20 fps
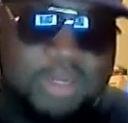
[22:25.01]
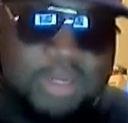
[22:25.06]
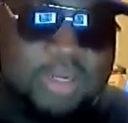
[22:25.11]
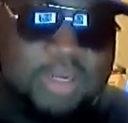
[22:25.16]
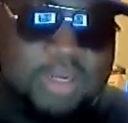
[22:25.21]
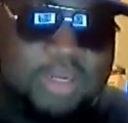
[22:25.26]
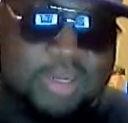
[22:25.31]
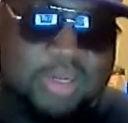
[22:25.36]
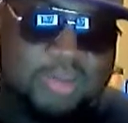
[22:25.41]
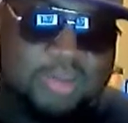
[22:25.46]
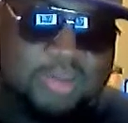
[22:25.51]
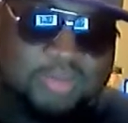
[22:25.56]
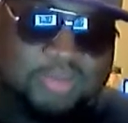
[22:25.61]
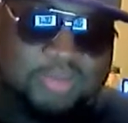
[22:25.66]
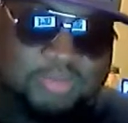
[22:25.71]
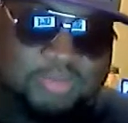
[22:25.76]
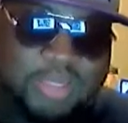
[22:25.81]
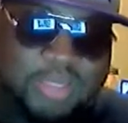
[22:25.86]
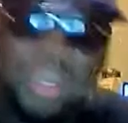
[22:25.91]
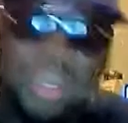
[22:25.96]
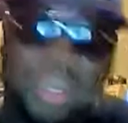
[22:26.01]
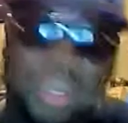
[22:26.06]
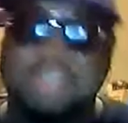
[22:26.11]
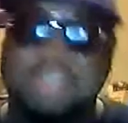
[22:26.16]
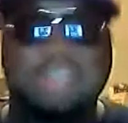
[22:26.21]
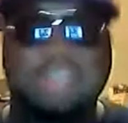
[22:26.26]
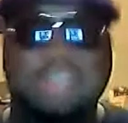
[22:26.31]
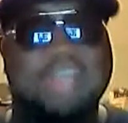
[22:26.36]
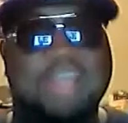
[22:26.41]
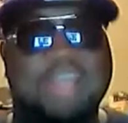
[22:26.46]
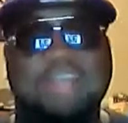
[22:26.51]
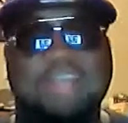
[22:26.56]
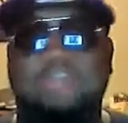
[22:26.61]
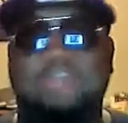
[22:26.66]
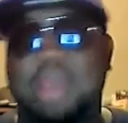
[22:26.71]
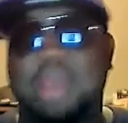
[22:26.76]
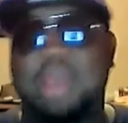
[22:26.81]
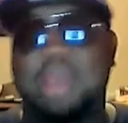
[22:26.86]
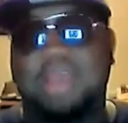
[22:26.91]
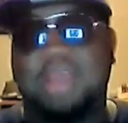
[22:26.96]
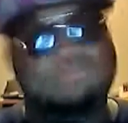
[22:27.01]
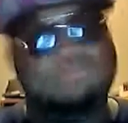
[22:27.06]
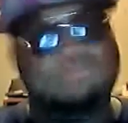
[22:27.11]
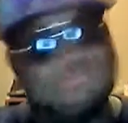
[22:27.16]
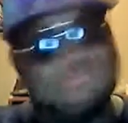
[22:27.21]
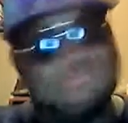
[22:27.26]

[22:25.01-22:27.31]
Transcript: um, can't can't never mind.